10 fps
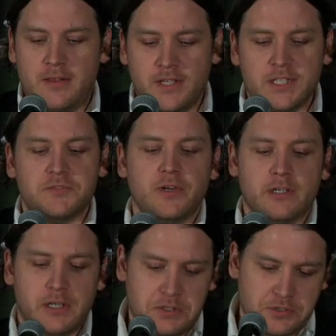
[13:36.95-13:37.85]
it's very
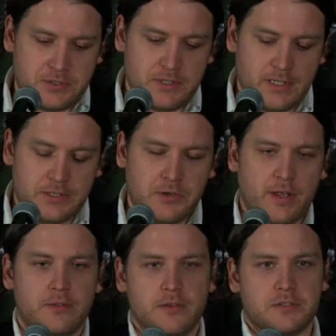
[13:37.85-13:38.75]
interesting. And you're right,
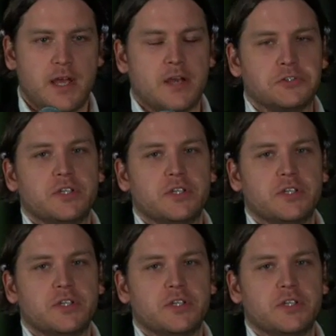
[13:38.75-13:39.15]
there's actually a